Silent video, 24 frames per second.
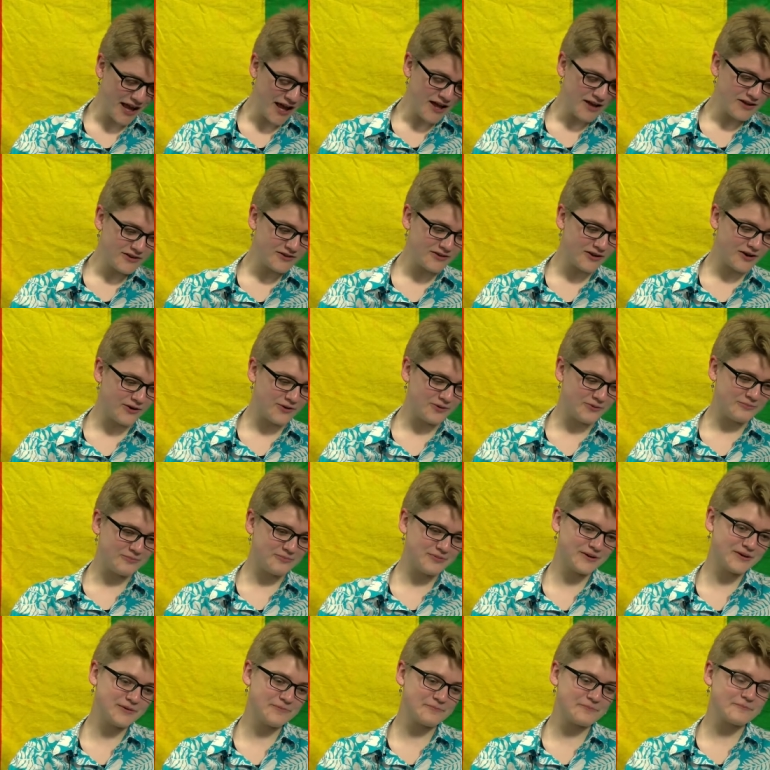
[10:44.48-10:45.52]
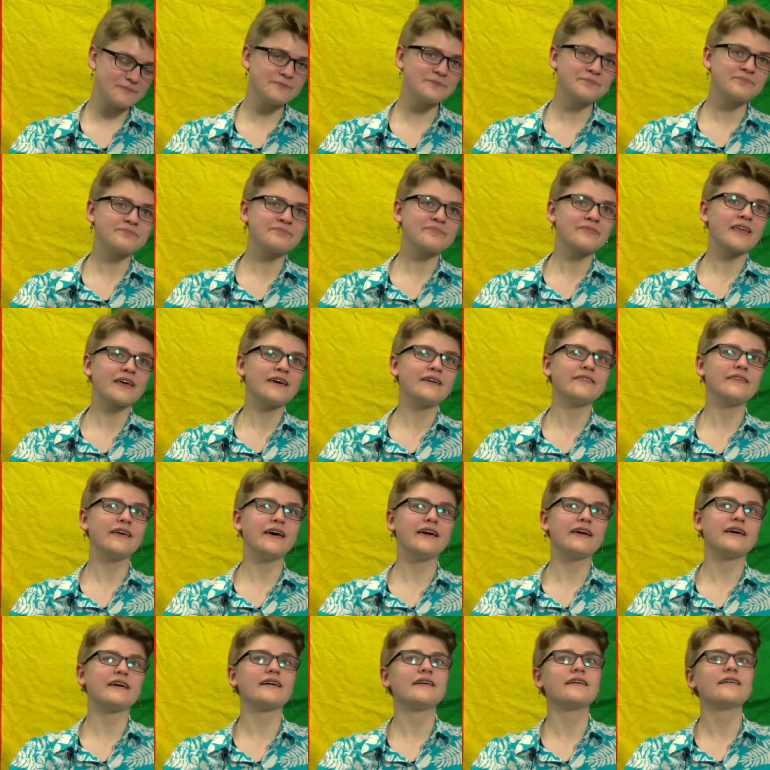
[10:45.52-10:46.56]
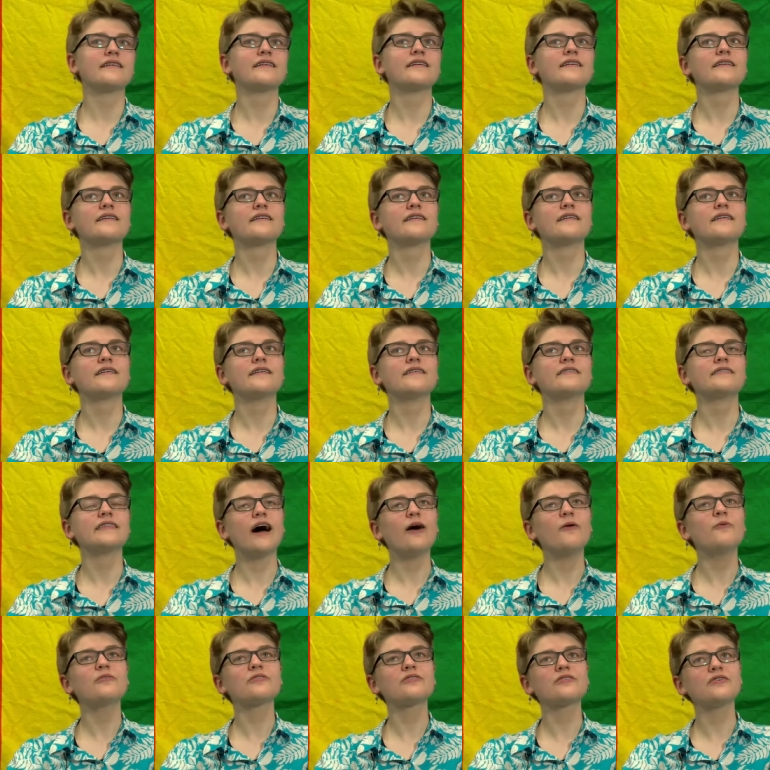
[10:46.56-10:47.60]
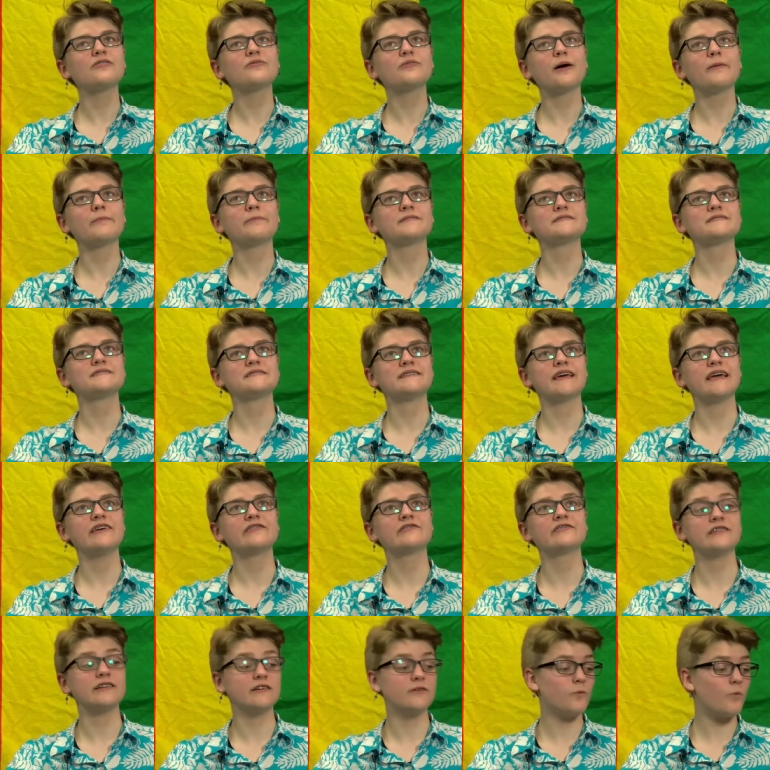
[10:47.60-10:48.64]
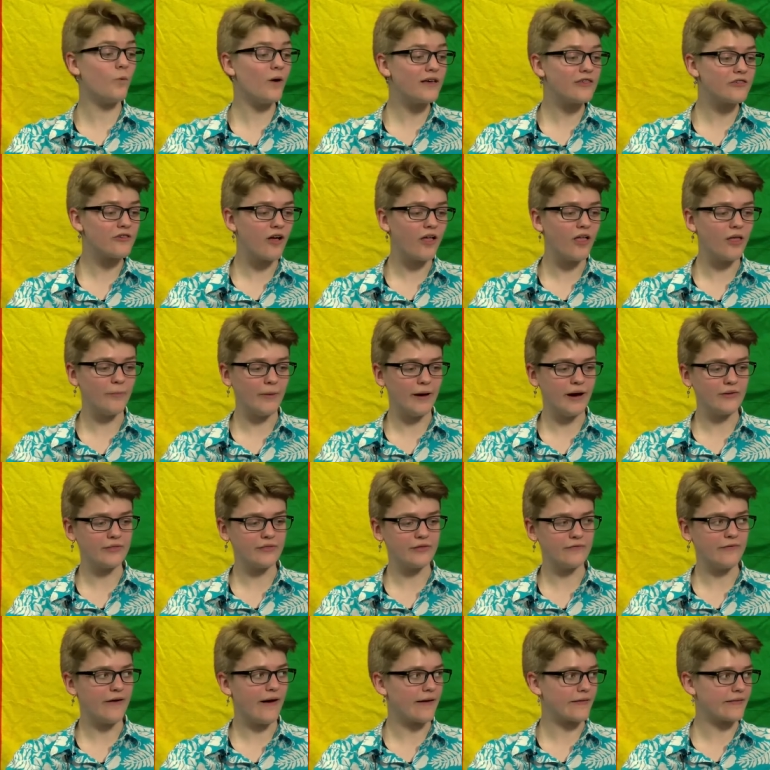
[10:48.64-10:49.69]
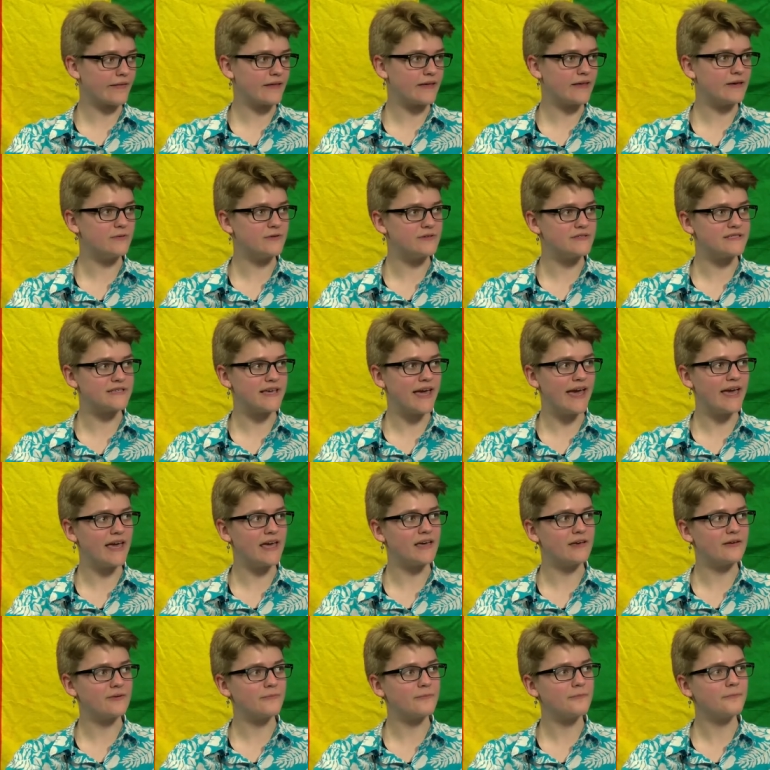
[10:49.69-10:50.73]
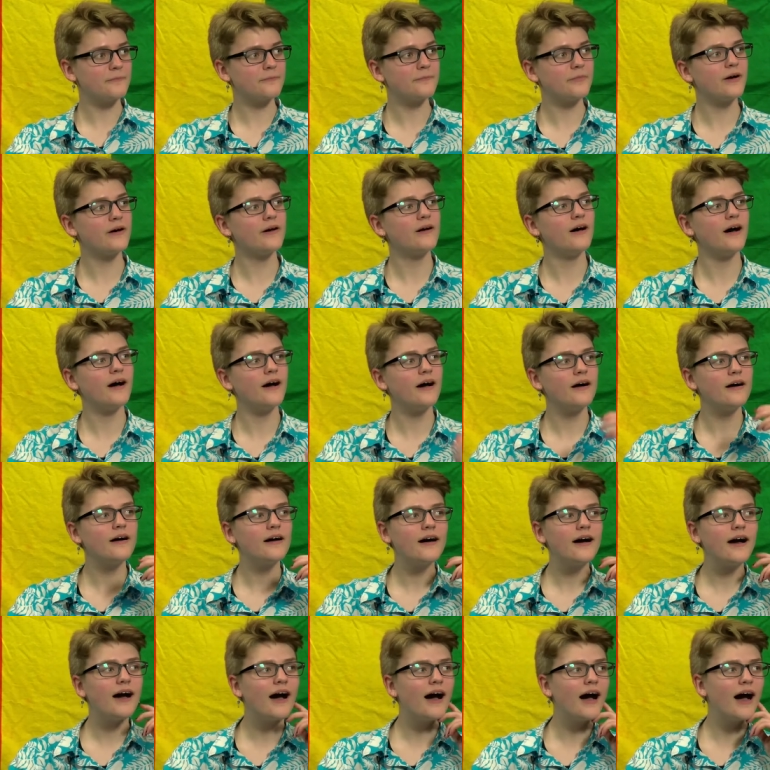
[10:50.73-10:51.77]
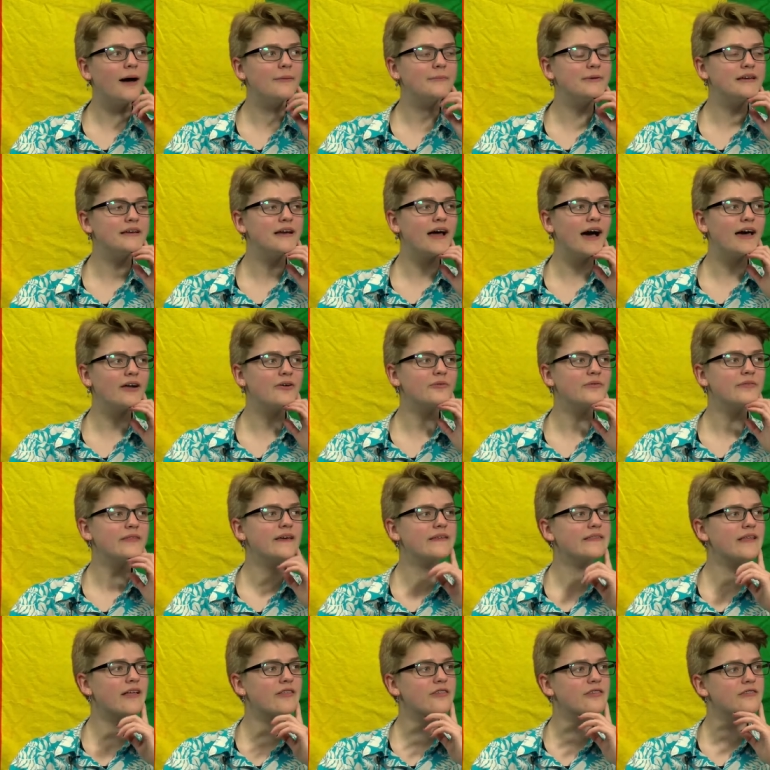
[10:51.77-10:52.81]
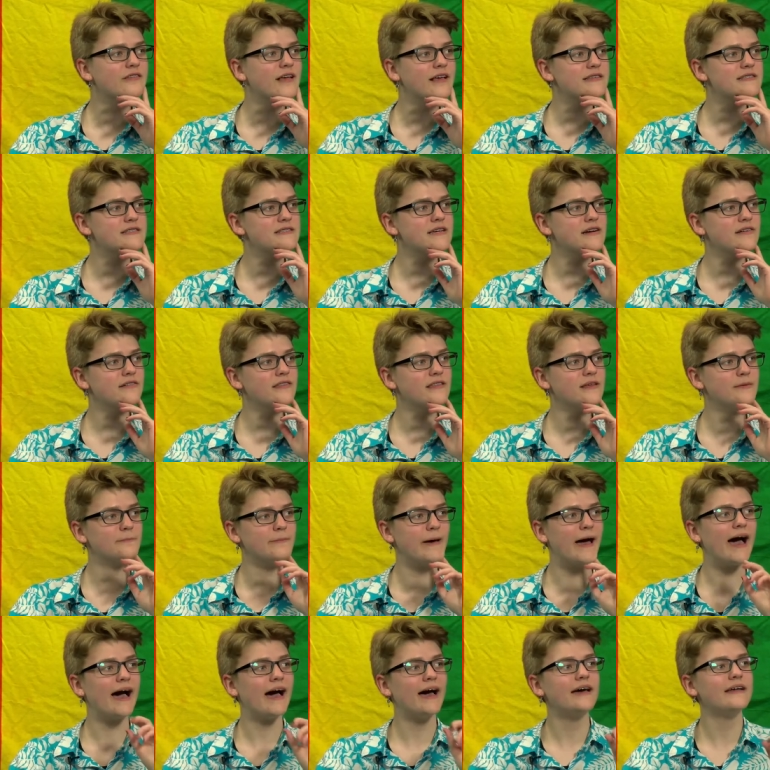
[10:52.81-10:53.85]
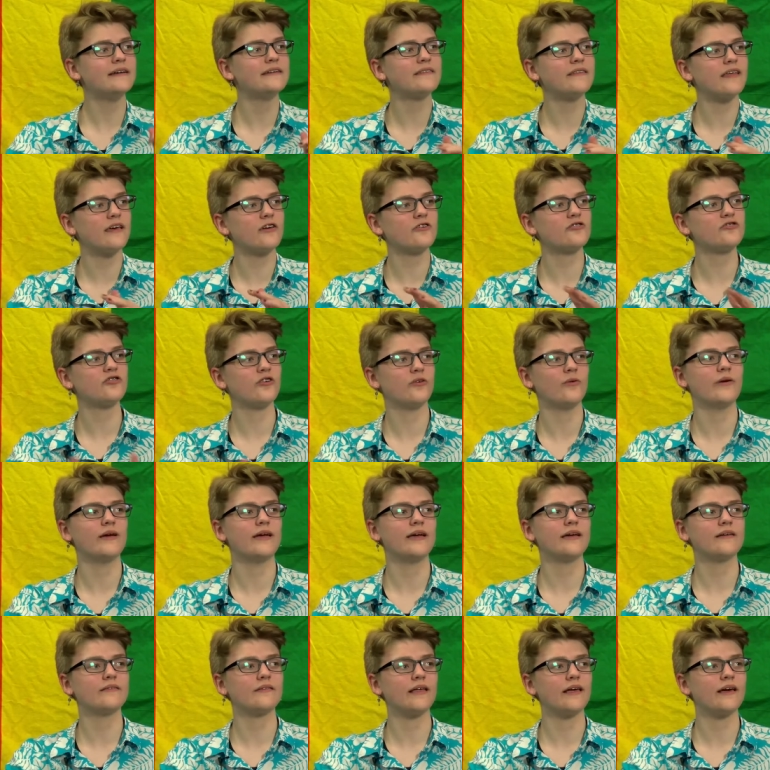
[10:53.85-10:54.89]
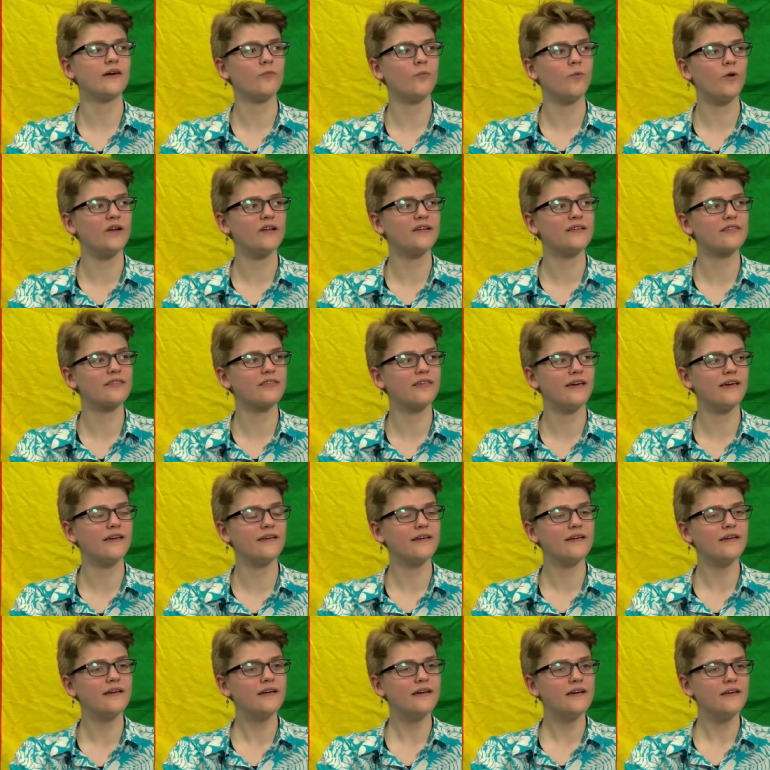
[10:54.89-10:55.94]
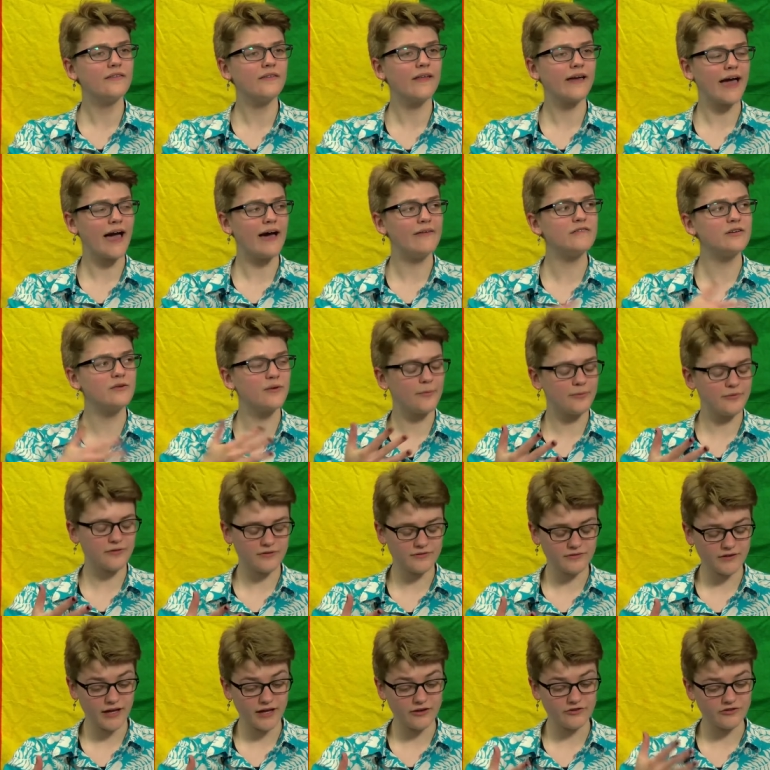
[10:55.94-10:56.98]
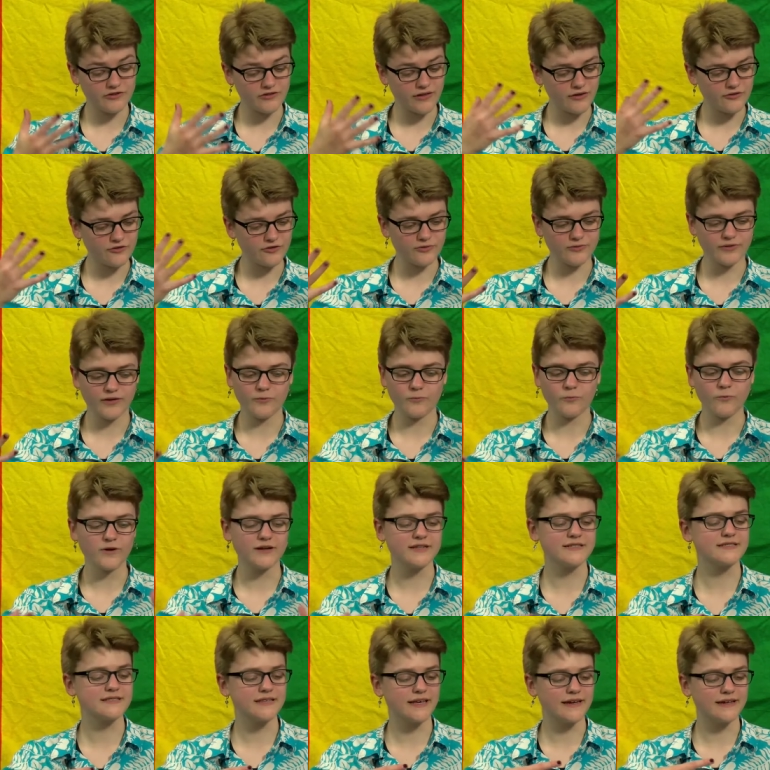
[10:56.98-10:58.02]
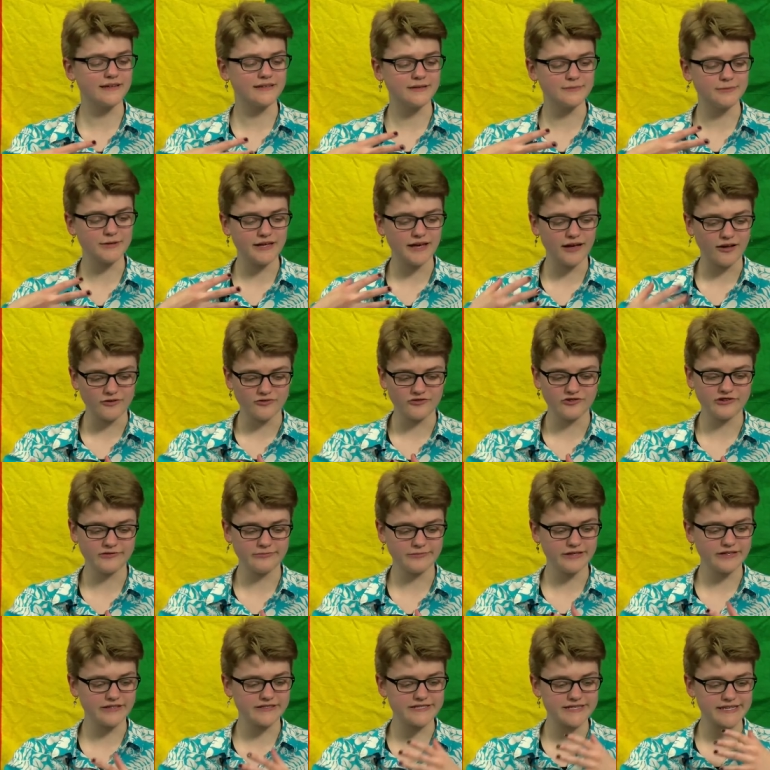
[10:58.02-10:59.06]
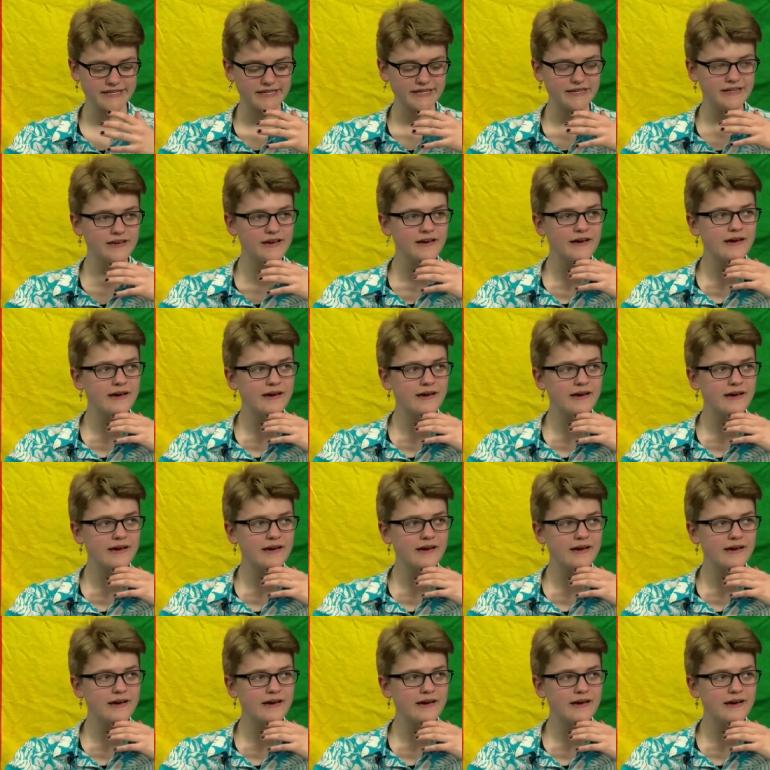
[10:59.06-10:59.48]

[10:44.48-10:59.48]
no, but like that was good representation, and it was all about the fact that he was gay. Yeah. But I mean, I don't think that's necessarily bad in like showing like what it's like, mm-hmm. like having representation that shows like what it's like to be LGBT.